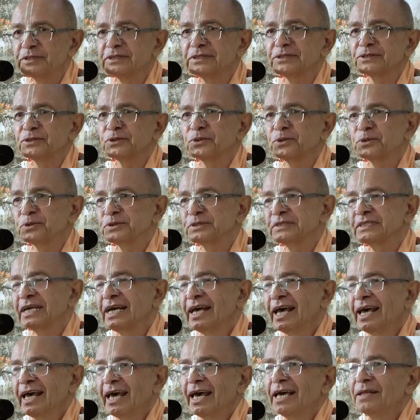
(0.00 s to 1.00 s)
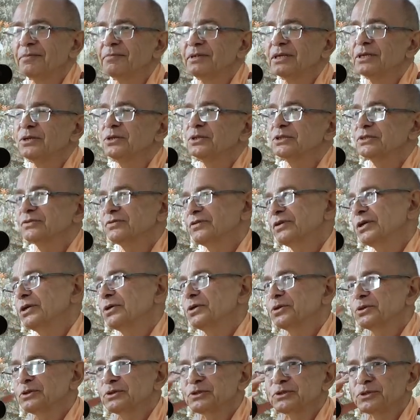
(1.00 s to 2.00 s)
source, and because we
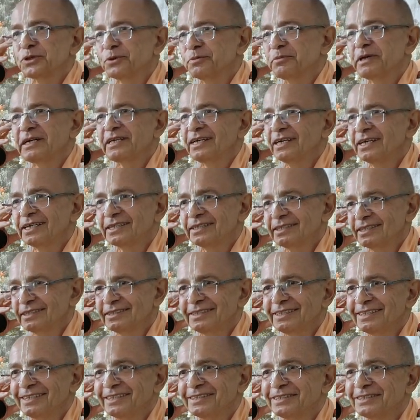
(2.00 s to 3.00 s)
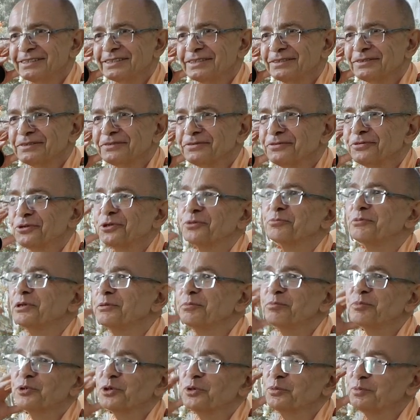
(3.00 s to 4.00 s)
heard so many other things from
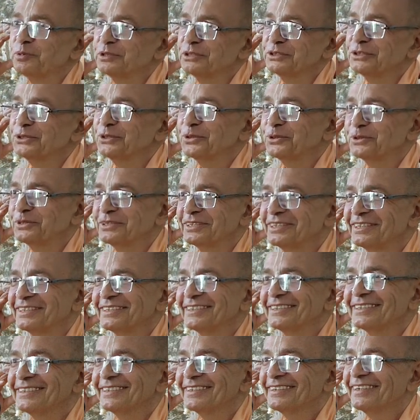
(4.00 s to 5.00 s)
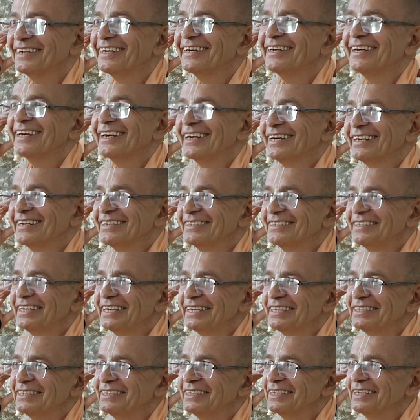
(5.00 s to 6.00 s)
improper sources,
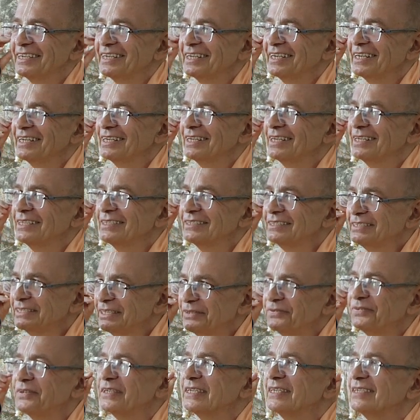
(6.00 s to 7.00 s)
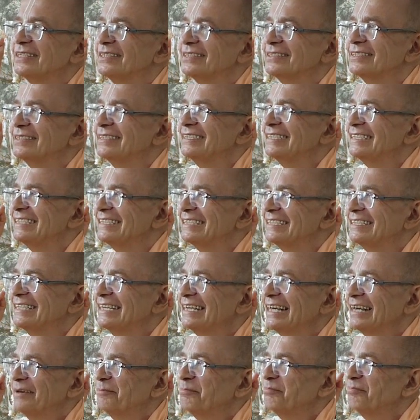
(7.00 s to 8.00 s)
then it's difficult. The
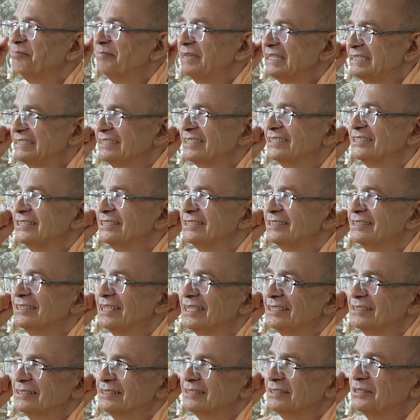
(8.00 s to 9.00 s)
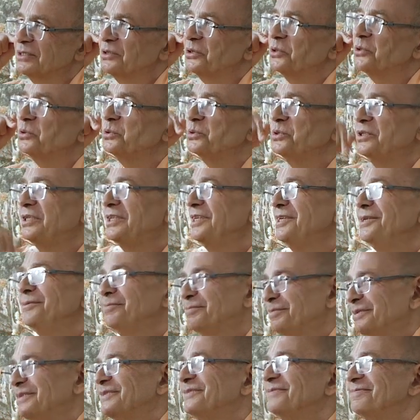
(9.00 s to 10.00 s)
message doesn't go
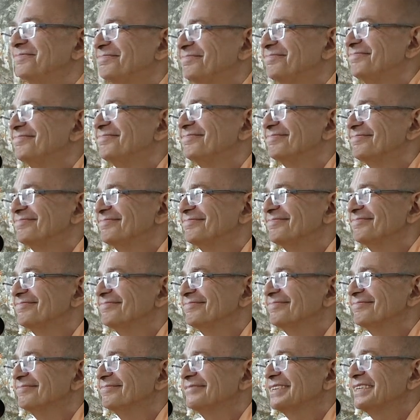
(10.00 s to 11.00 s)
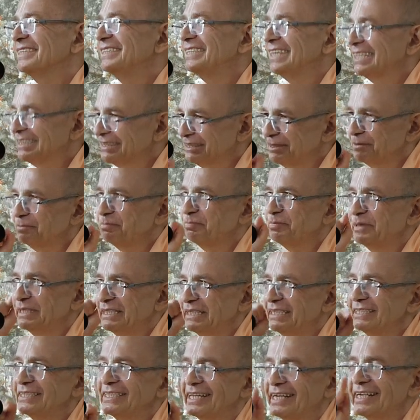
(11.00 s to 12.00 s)
deep. It doesn't
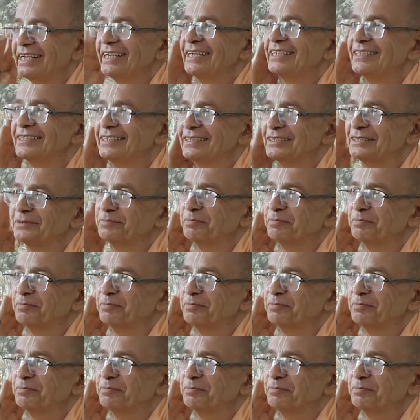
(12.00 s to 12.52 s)
penetrate this